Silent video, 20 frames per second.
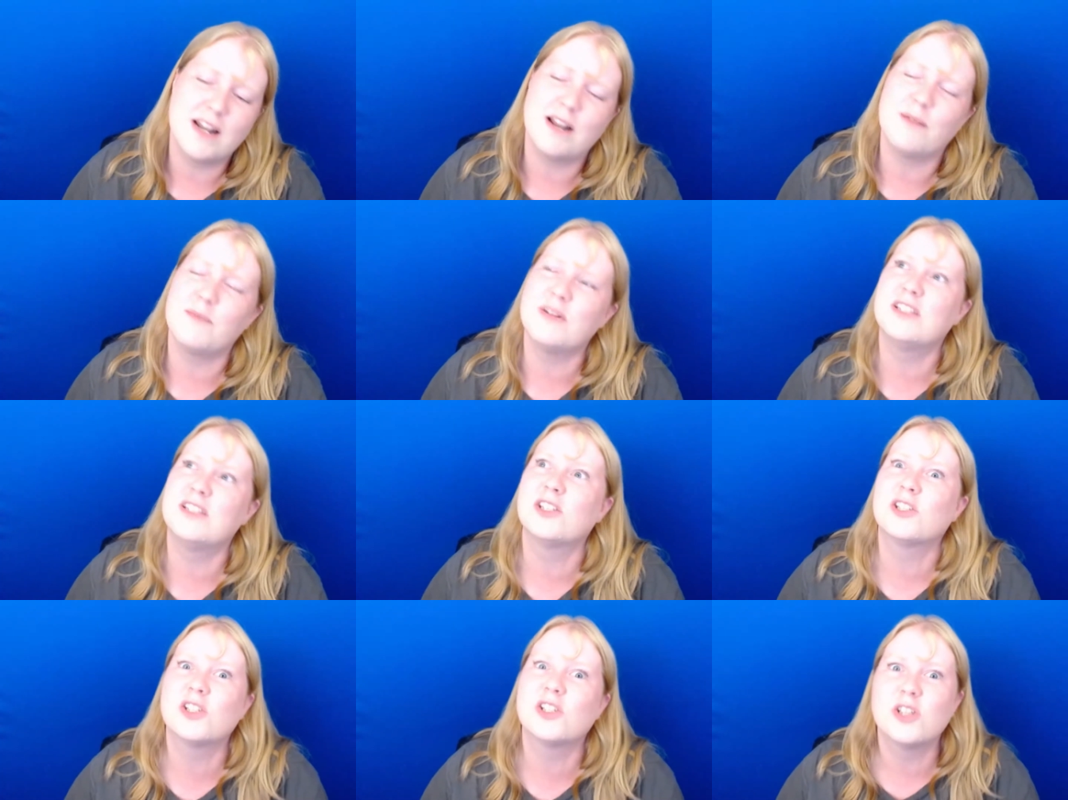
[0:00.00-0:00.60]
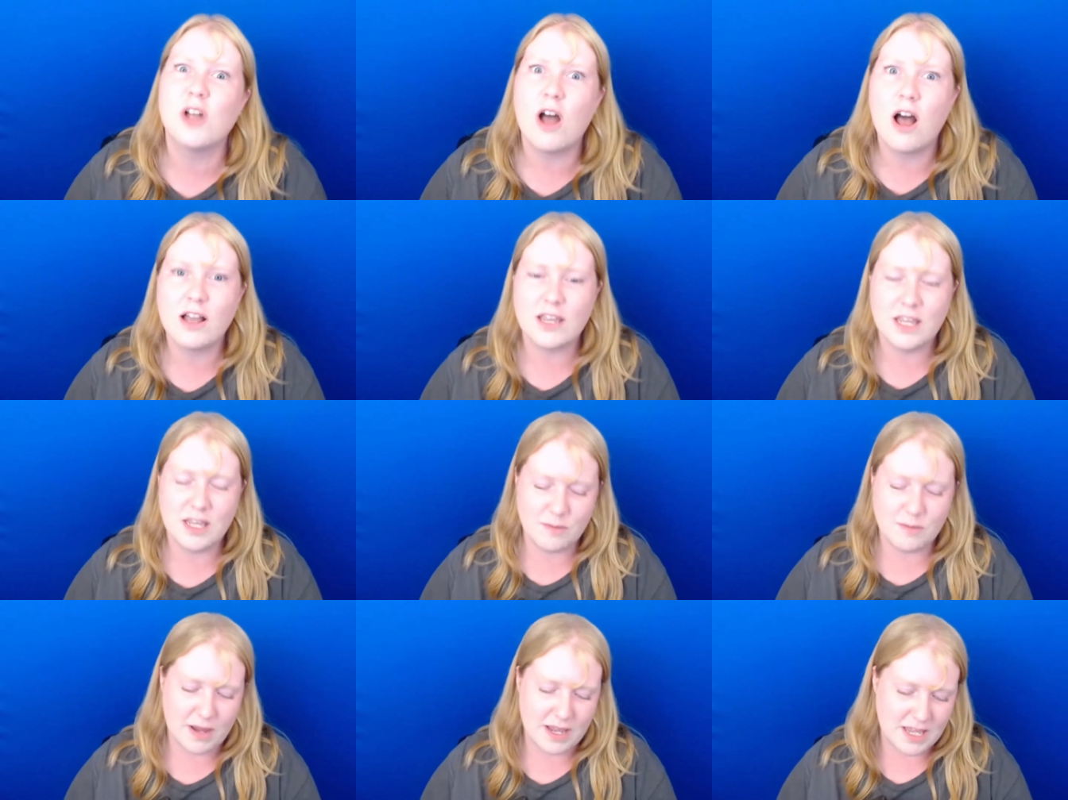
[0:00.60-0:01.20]
I've been
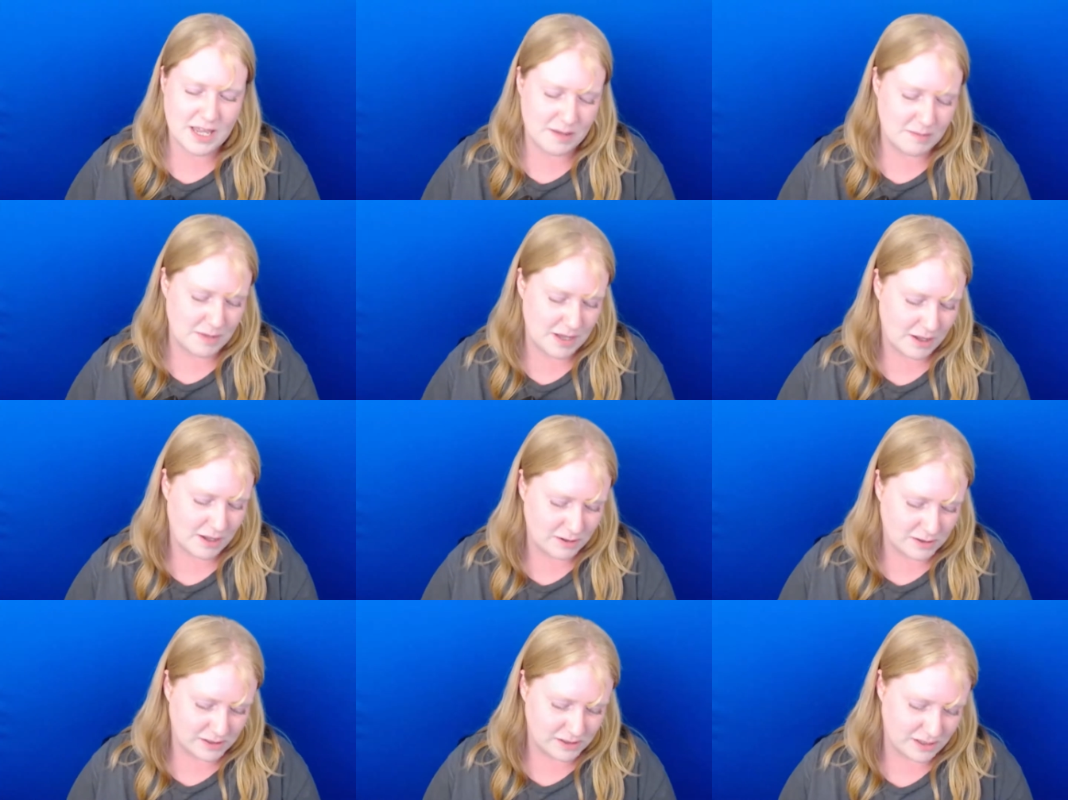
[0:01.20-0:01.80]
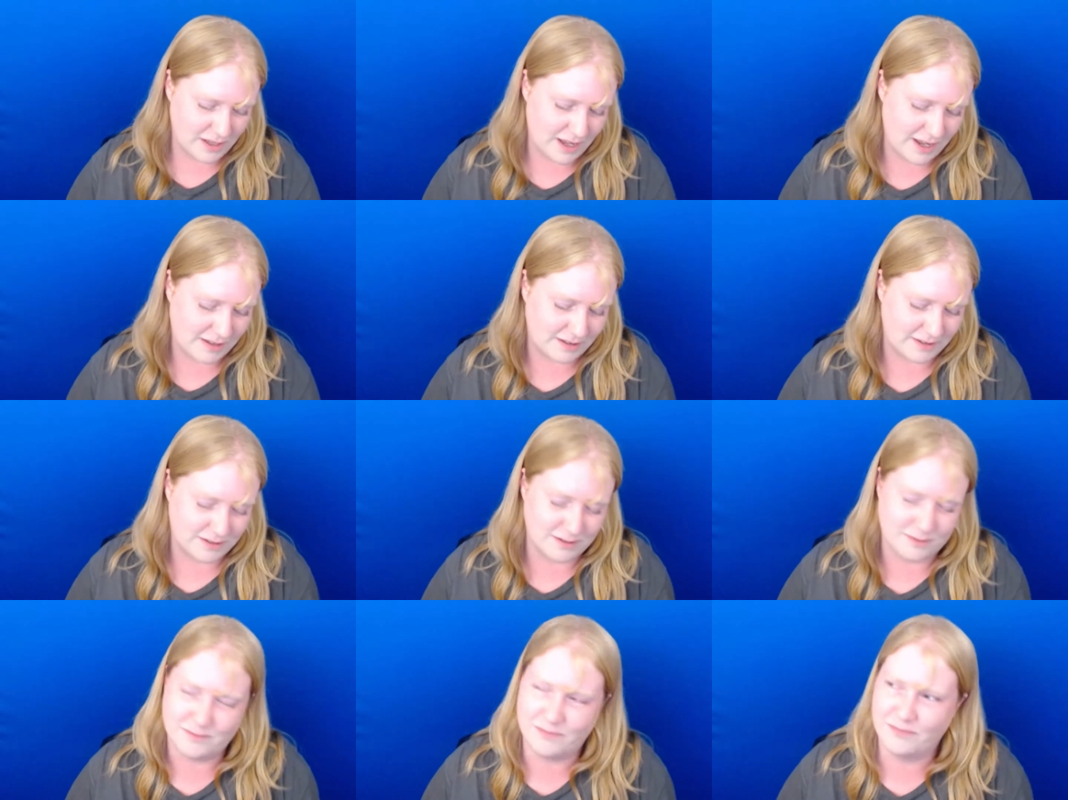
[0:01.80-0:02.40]
stalking my emails like
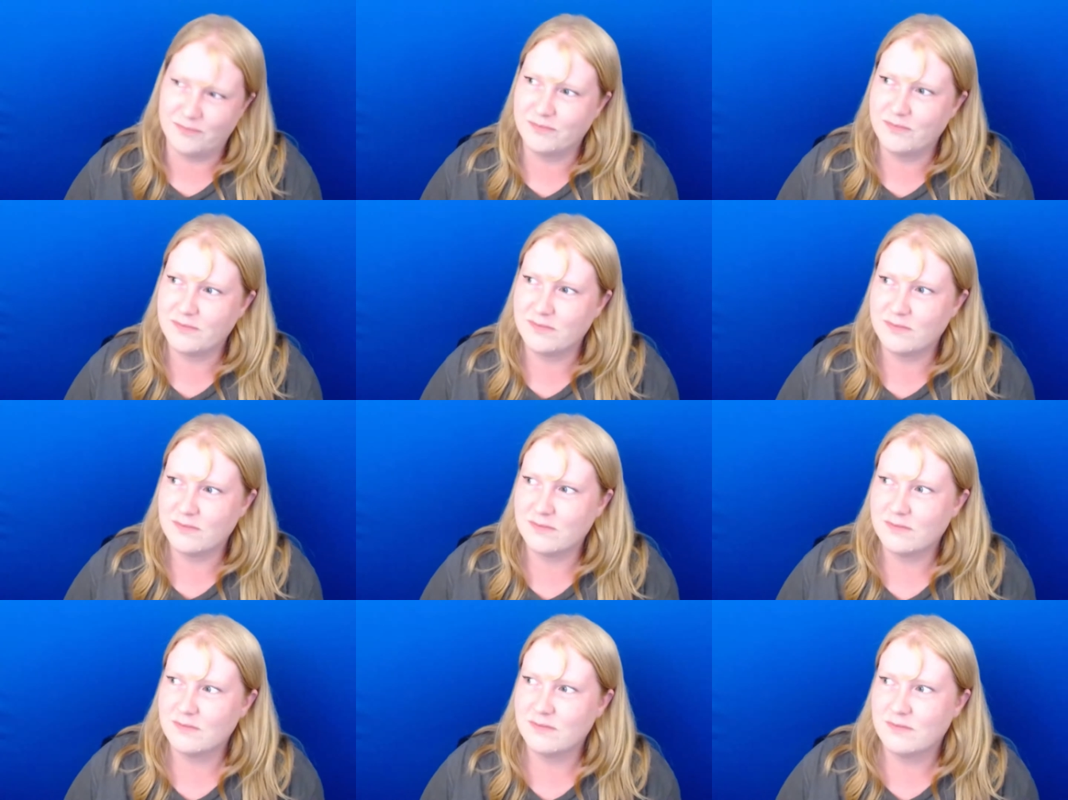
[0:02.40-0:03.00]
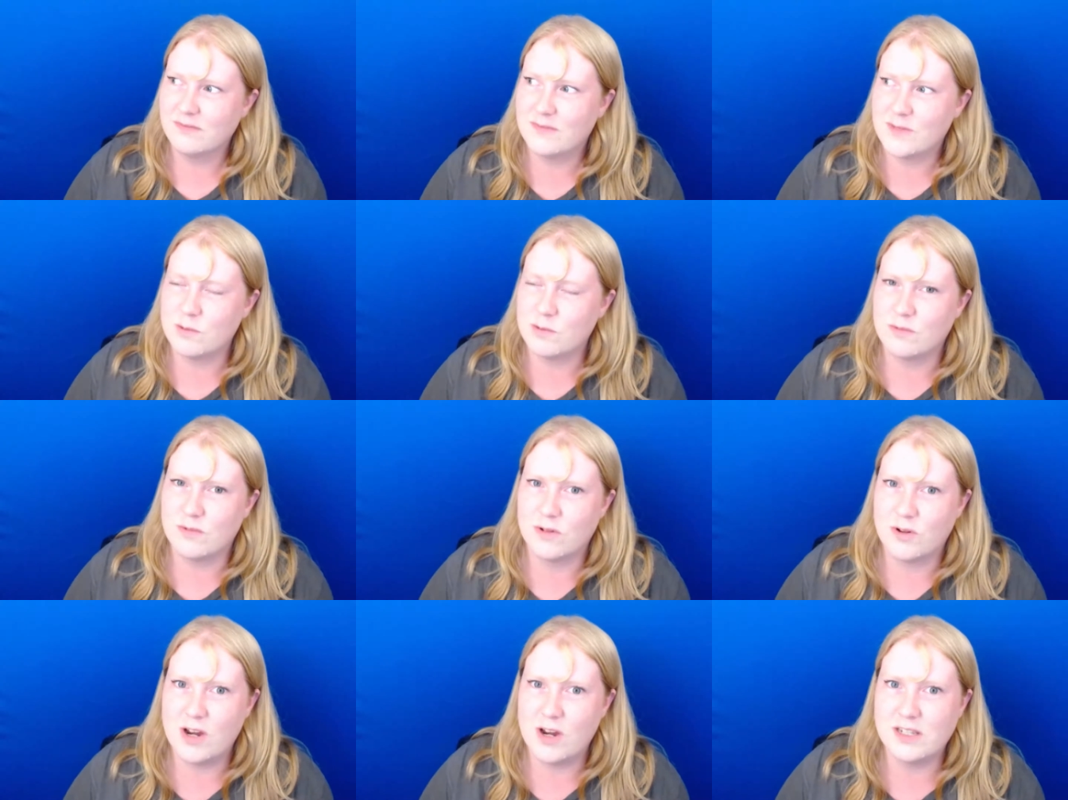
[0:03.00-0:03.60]
some some
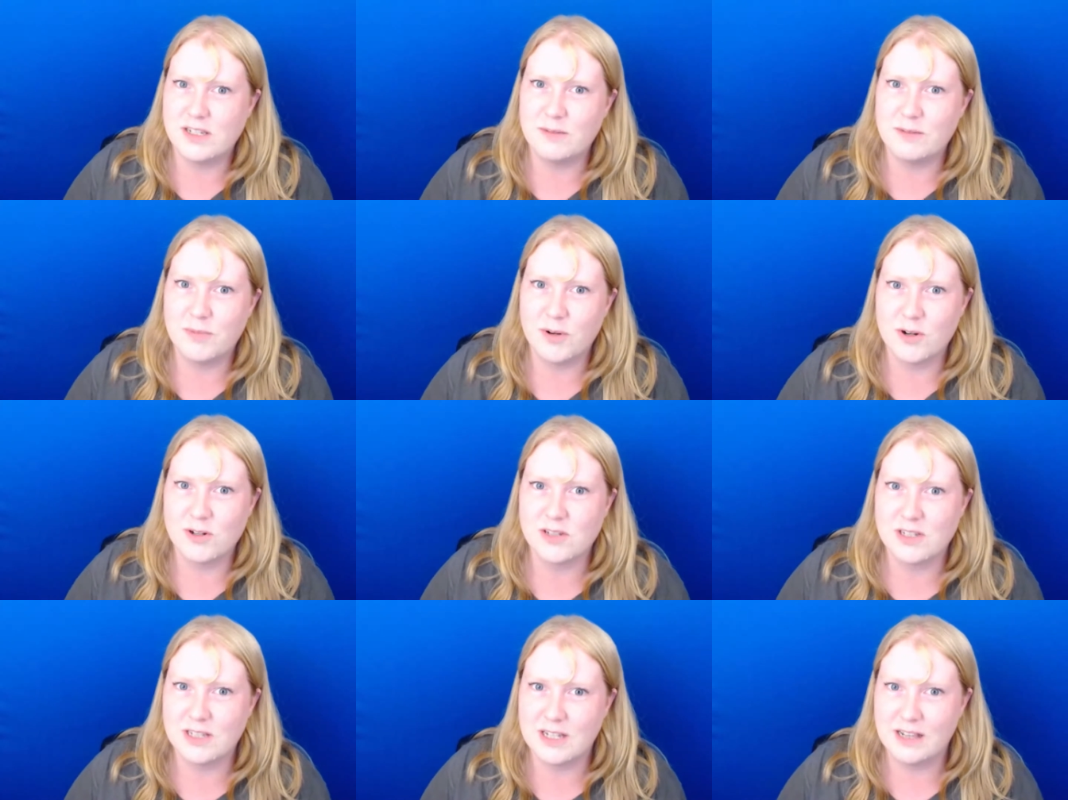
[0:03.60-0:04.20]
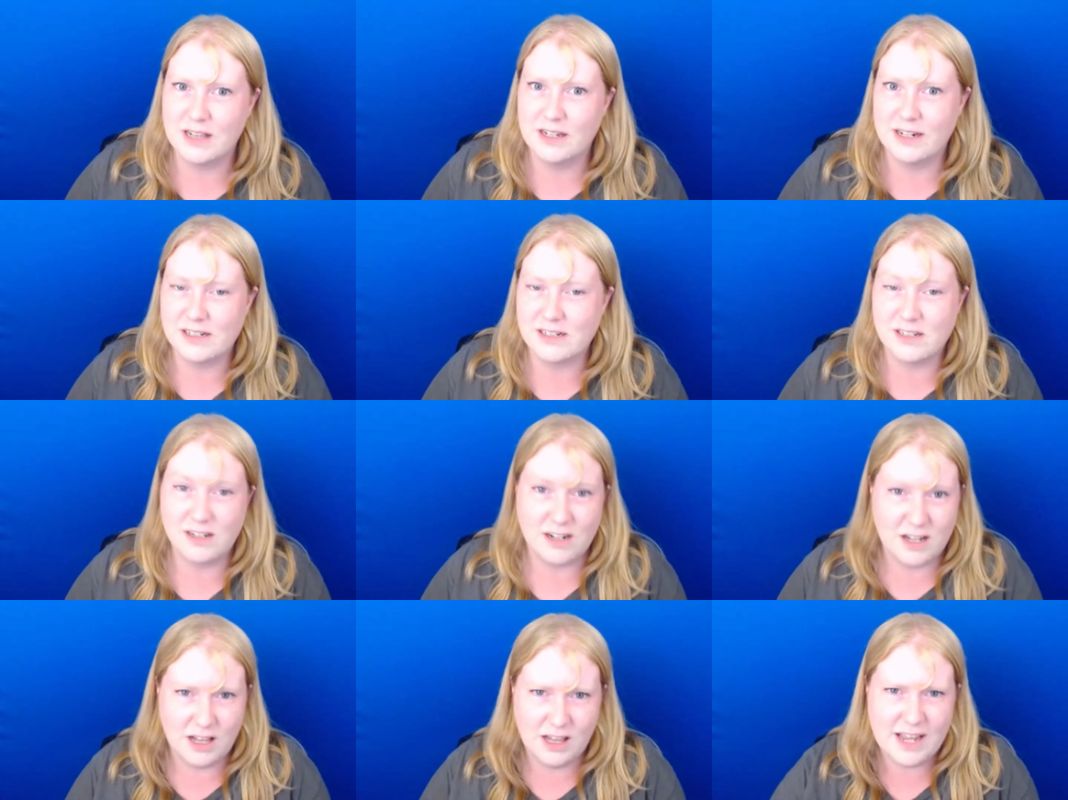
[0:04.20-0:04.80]
crazy person that likes
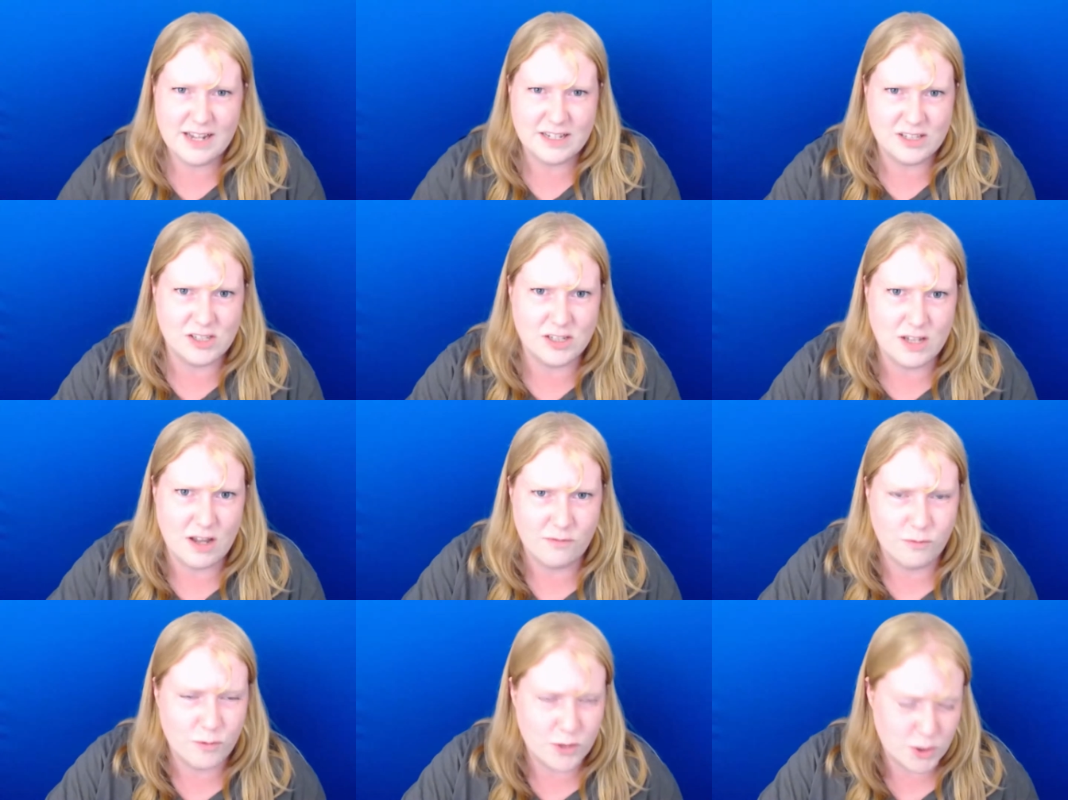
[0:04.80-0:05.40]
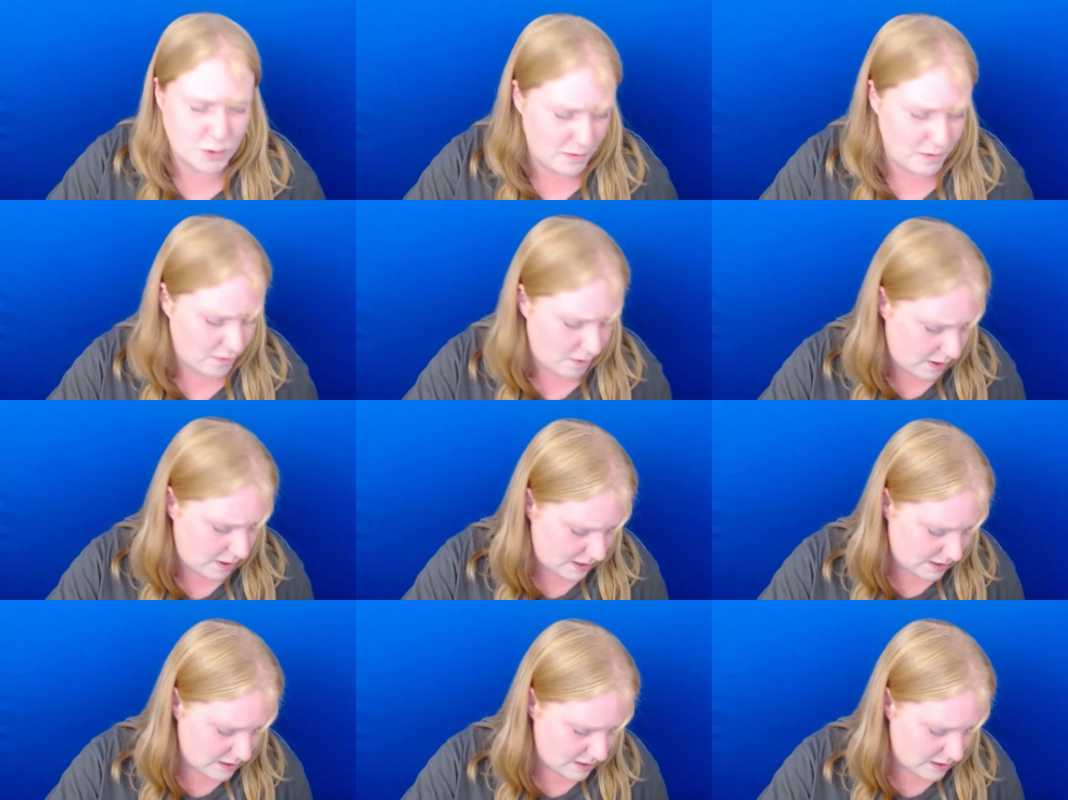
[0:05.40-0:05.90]
to collect stuff. We've already...